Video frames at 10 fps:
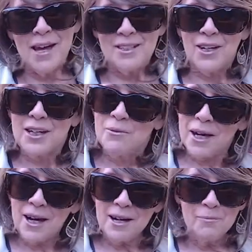So
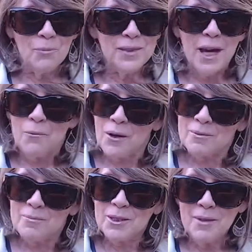anyway, um, yeah,
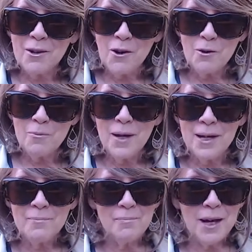welcome to my home.
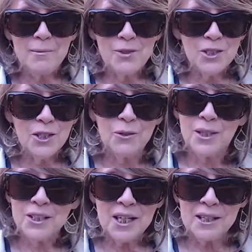Um, I'm just so
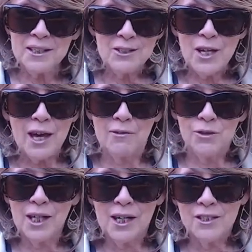excited to have
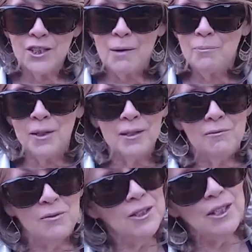you guys stop in
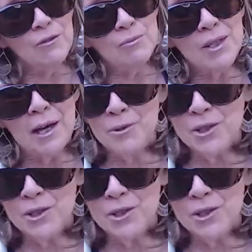and visit from time to